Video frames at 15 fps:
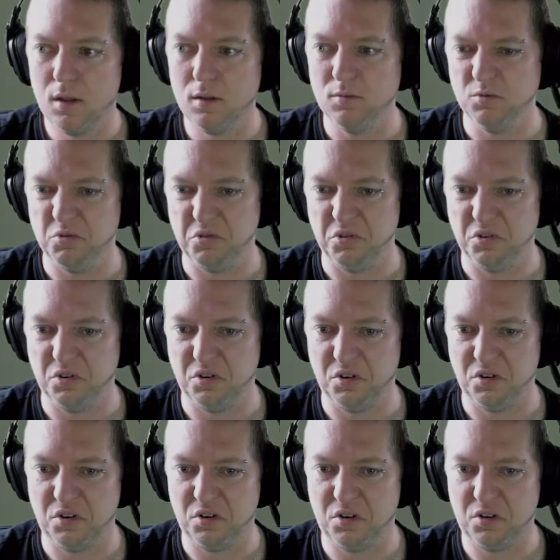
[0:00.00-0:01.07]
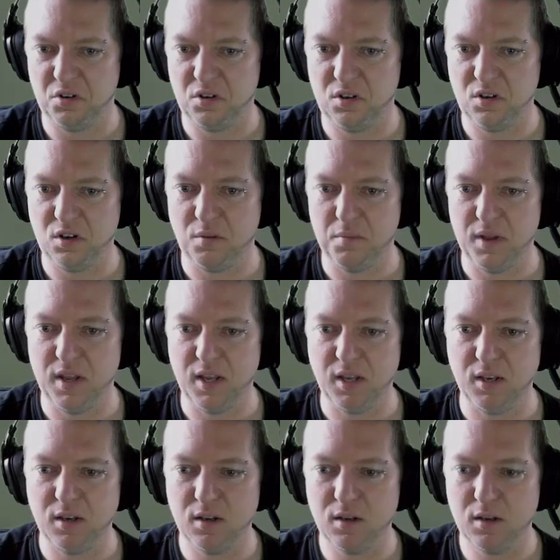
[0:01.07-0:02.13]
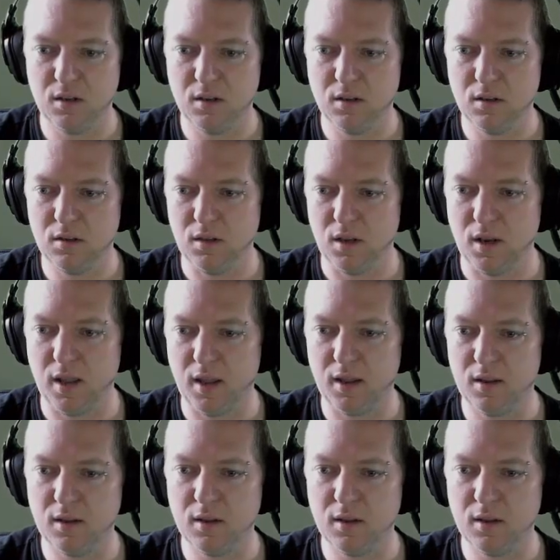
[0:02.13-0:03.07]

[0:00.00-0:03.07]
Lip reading: Oh, I mean, you know.